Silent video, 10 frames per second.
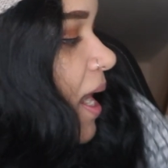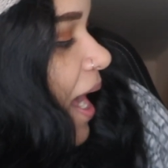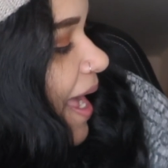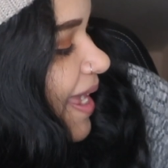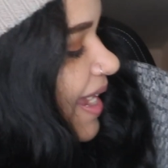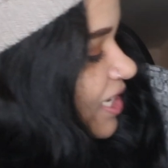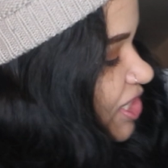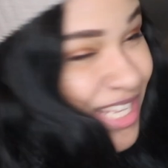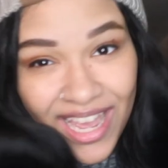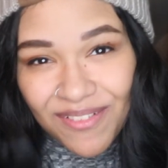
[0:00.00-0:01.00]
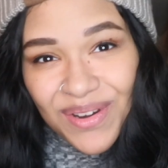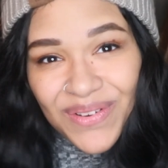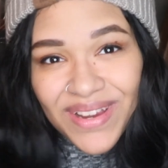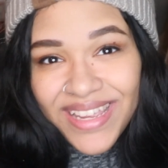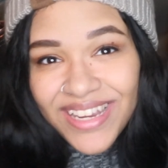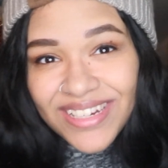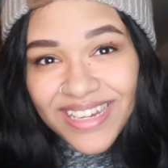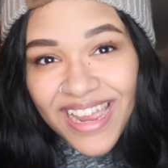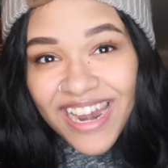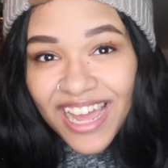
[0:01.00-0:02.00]
I actually have it right here
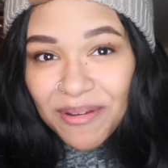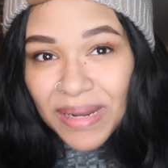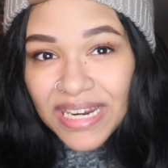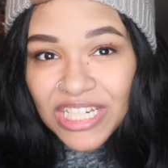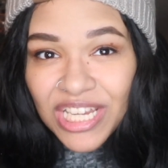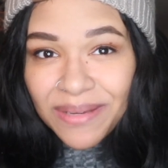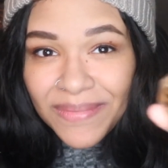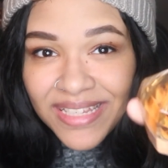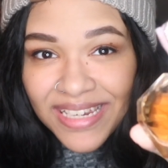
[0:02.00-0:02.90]
and I am not ashamed.